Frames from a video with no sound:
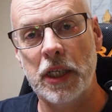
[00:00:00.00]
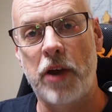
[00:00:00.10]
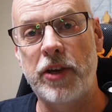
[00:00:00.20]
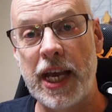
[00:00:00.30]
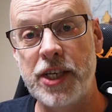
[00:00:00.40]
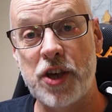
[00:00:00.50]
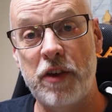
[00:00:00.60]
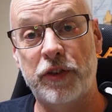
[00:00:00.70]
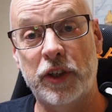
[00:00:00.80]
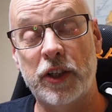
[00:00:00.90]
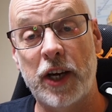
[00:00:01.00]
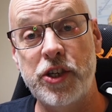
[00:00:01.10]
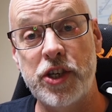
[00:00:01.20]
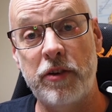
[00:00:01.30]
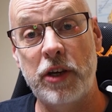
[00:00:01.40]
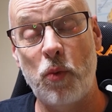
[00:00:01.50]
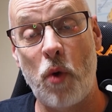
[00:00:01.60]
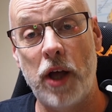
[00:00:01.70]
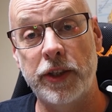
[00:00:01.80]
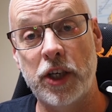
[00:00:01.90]
Okay, so for criteria
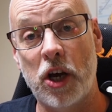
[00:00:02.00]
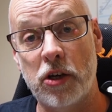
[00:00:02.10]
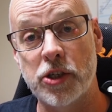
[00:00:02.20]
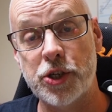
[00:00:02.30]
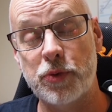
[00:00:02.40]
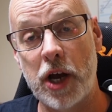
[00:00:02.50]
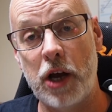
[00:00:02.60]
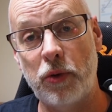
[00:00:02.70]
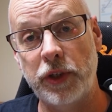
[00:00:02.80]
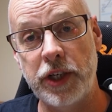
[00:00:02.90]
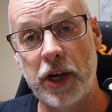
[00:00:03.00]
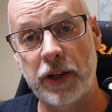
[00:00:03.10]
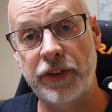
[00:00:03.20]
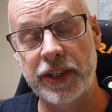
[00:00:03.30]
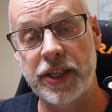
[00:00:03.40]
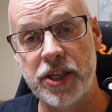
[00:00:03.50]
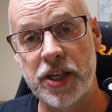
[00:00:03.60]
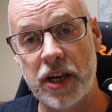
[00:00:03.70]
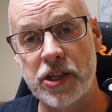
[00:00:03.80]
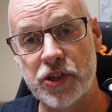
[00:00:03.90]
1, cost, well, you know, I think these
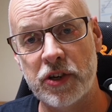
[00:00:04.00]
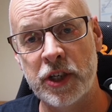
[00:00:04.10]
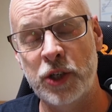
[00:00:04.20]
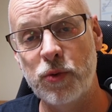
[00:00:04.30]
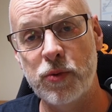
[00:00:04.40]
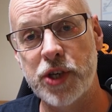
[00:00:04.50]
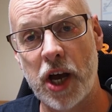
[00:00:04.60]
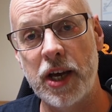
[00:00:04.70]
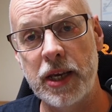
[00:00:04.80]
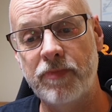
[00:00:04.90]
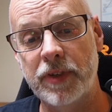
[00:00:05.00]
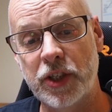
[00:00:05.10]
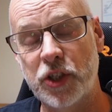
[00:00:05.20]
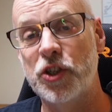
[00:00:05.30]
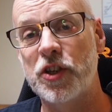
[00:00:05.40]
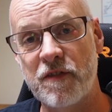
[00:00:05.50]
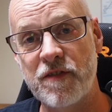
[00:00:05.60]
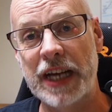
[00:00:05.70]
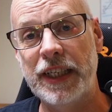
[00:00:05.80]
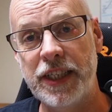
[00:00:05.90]
cars are at an all-time good
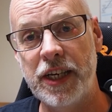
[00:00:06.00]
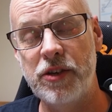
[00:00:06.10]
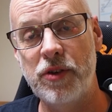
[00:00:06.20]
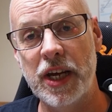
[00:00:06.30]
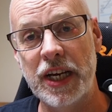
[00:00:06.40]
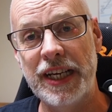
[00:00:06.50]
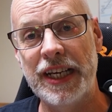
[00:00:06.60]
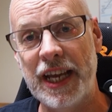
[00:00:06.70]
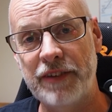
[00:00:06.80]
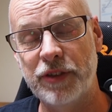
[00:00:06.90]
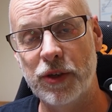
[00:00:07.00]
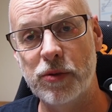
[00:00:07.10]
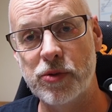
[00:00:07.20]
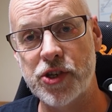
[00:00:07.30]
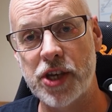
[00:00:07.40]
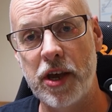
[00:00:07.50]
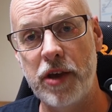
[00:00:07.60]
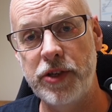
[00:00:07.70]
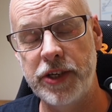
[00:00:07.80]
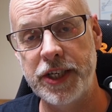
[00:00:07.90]
value level. So
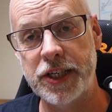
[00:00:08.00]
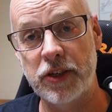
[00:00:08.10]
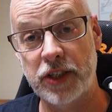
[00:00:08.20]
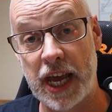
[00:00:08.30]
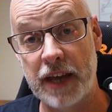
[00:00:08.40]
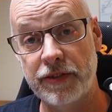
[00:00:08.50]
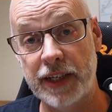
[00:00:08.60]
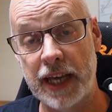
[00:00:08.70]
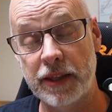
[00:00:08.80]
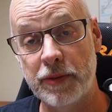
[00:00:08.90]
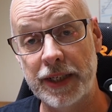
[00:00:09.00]
you need to look carefully at them,